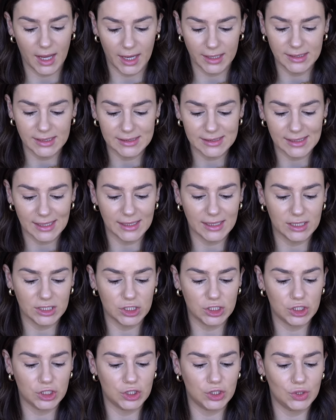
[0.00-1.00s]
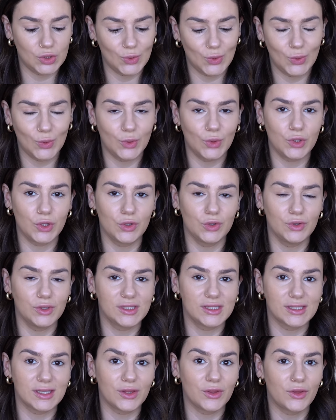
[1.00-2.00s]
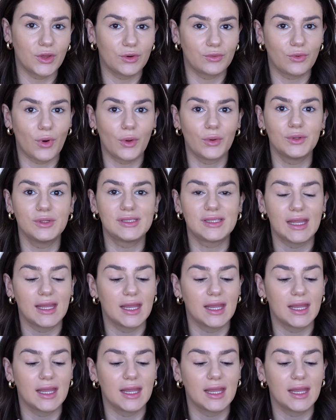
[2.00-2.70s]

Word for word: I decided to use the Rose